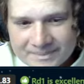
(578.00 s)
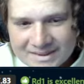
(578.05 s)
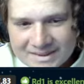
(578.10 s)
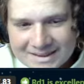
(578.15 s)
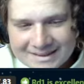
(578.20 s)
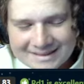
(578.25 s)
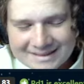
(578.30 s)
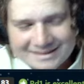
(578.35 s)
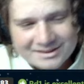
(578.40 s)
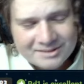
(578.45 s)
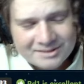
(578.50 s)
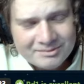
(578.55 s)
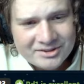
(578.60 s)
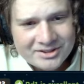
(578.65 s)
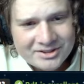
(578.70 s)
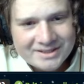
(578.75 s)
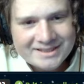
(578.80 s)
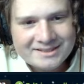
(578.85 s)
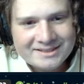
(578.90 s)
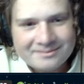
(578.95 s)
Yeah, some of
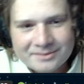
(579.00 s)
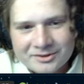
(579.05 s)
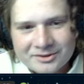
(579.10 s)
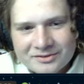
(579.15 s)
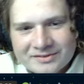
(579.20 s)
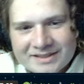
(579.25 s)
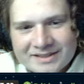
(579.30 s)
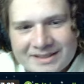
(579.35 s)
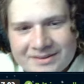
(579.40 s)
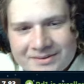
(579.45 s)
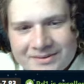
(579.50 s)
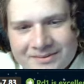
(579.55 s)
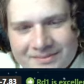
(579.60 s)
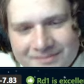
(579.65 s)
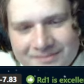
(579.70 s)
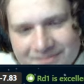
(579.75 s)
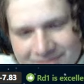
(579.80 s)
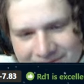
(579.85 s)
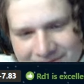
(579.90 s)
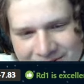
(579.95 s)
these moves, I don't
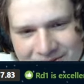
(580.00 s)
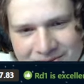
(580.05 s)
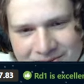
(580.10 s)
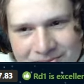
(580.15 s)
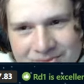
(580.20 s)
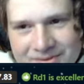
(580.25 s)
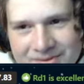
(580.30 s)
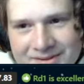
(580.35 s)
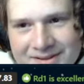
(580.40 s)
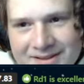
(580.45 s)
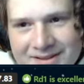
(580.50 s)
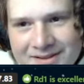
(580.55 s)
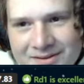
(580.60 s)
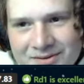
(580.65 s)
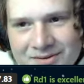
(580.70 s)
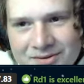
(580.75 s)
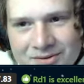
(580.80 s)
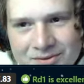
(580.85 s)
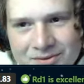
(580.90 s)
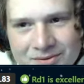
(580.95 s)
know what they
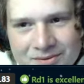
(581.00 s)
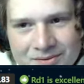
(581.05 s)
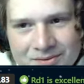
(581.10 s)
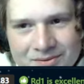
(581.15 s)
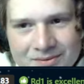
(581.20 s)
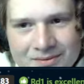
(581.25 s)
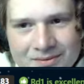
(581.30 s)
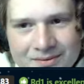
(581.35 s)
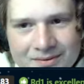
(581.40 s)
do.